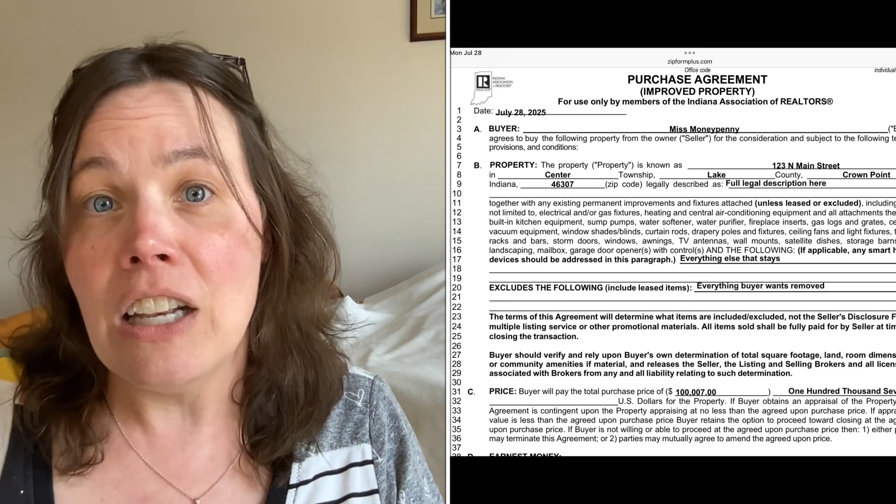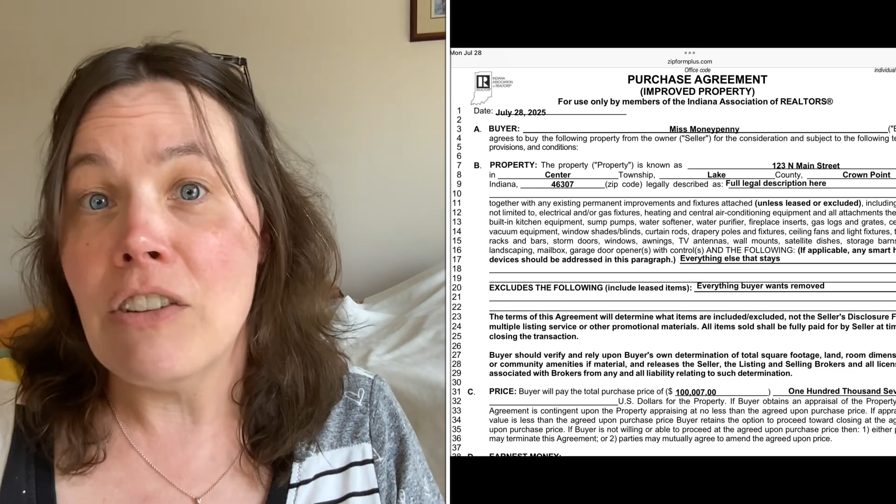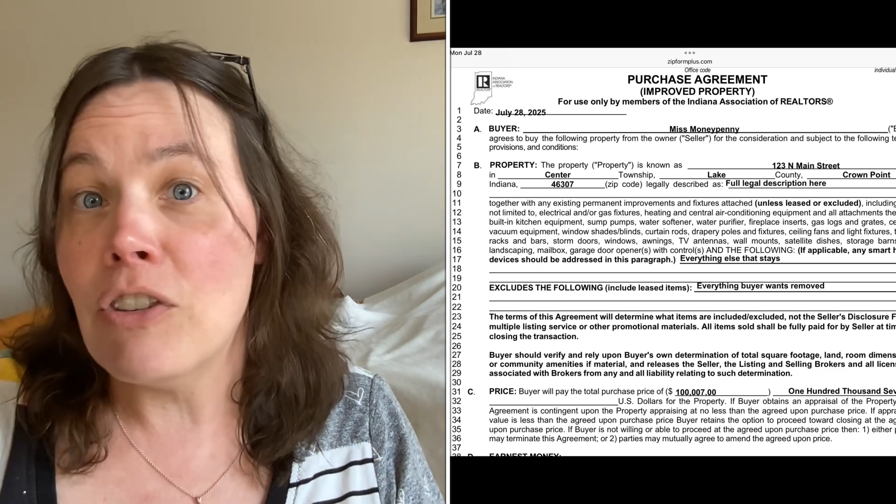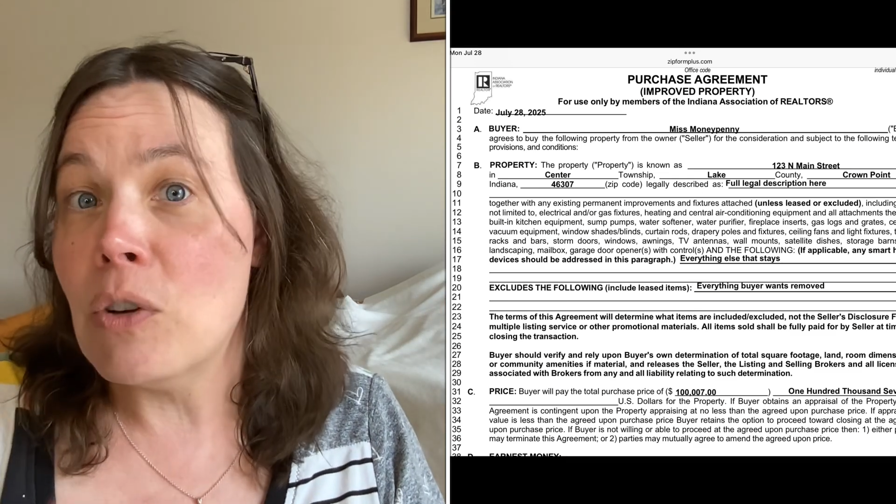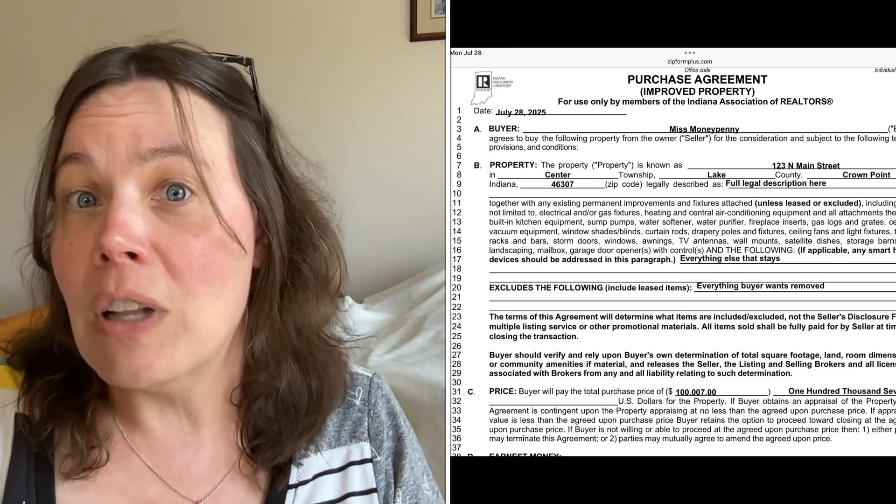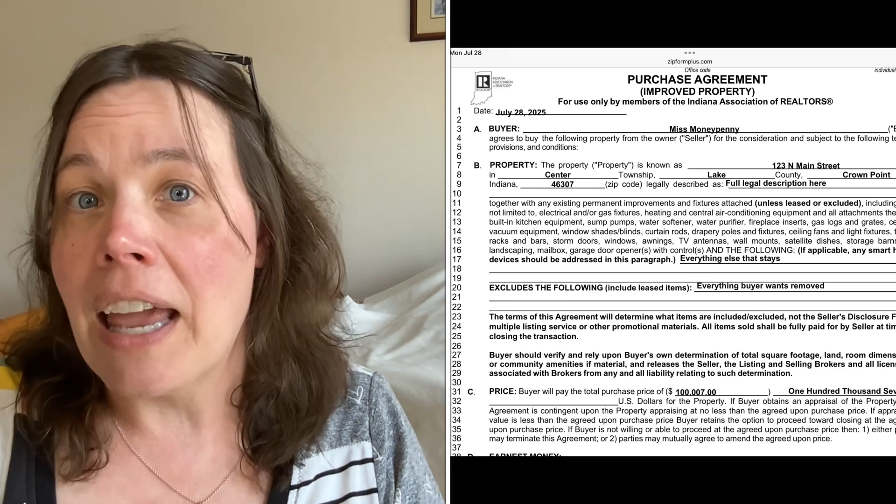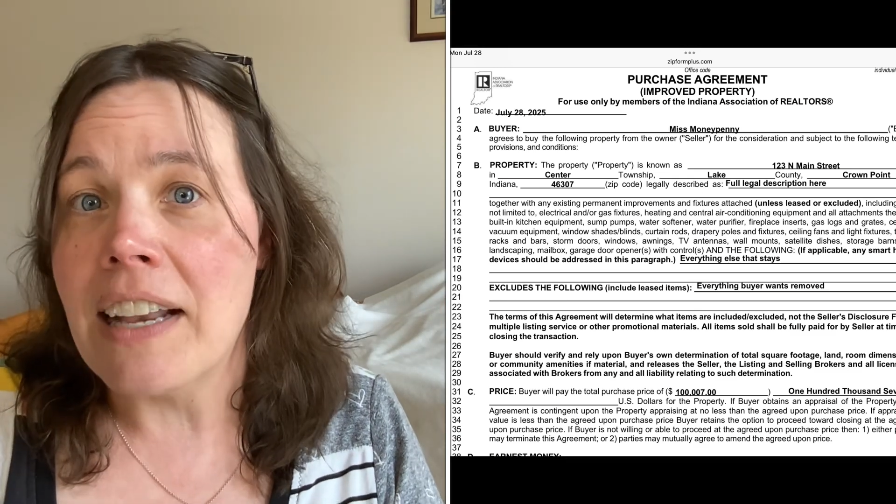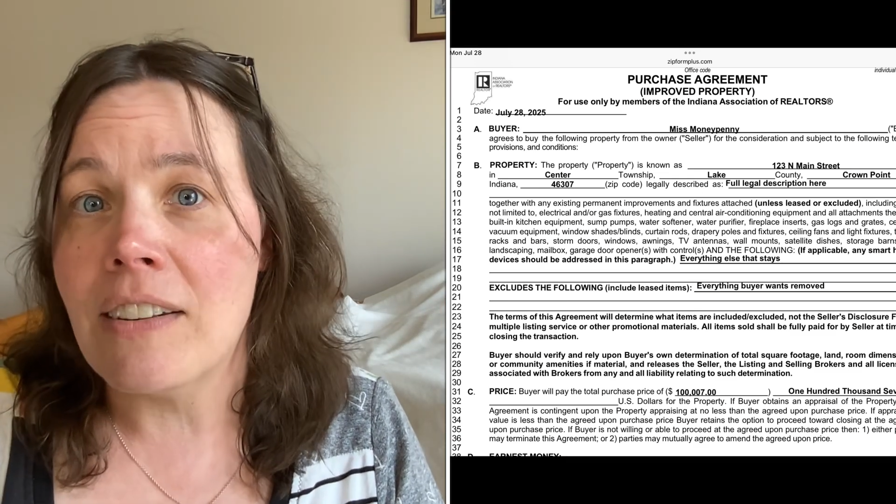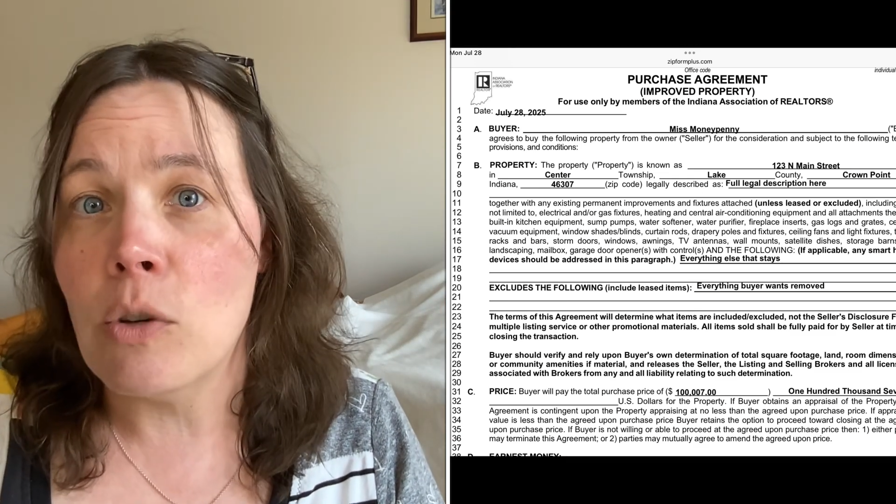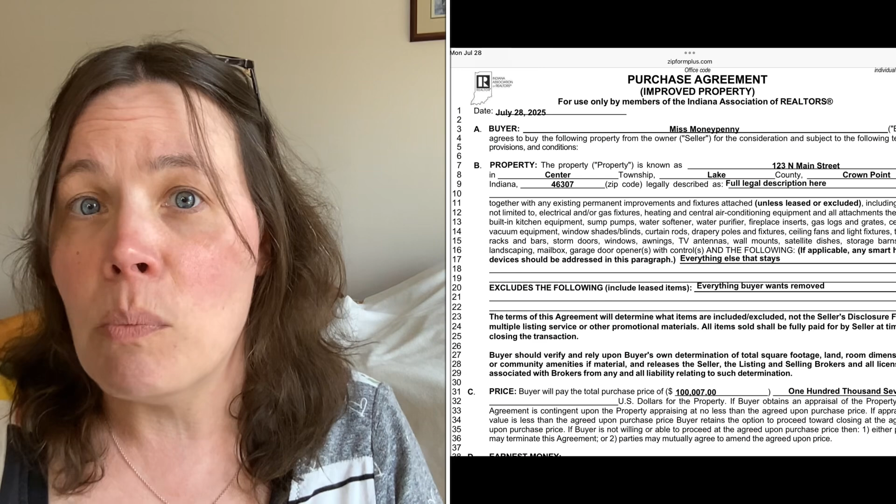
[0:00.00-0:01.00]
if you'd like
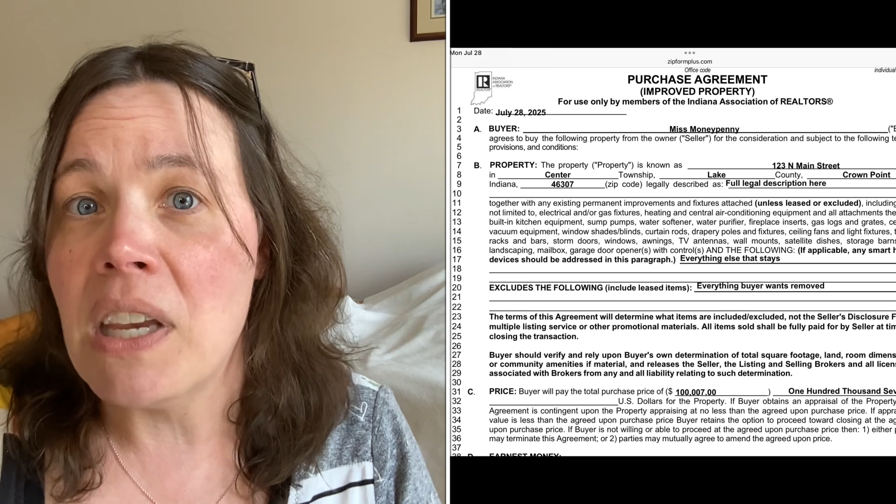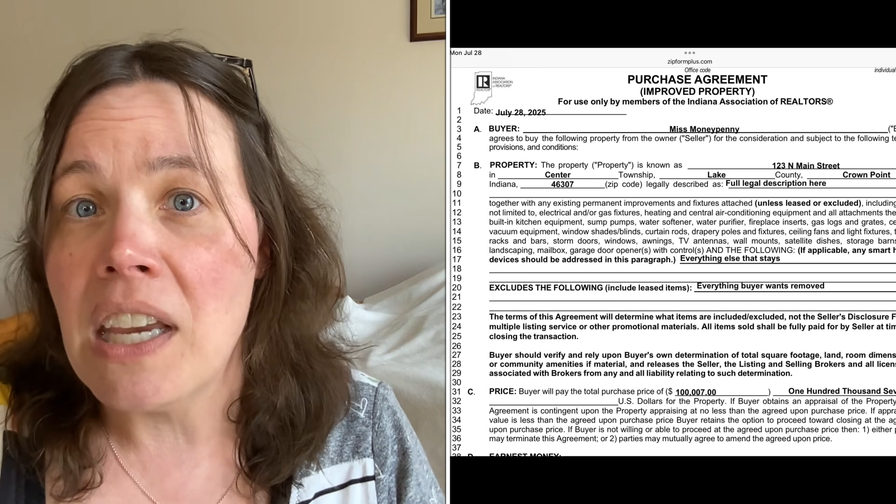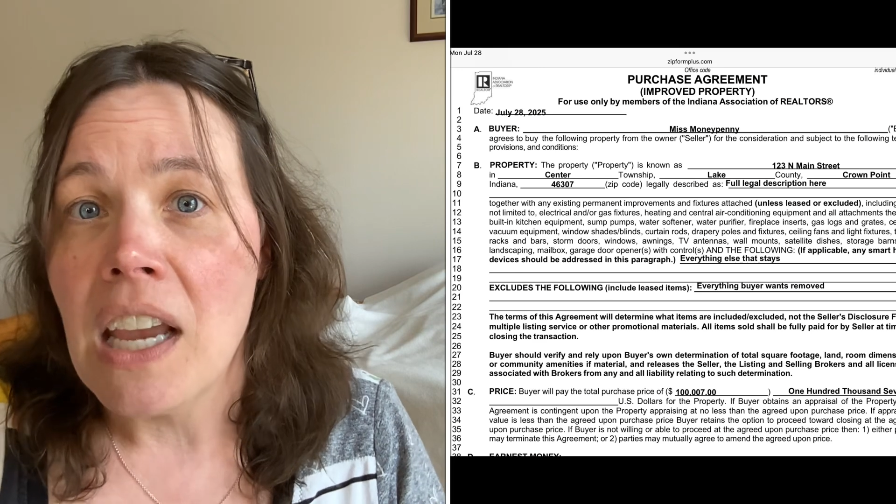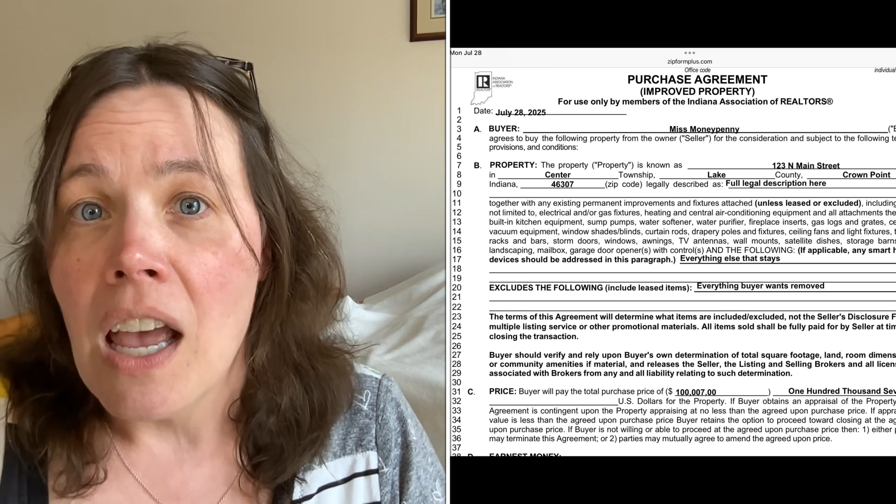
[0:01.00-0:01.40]
to be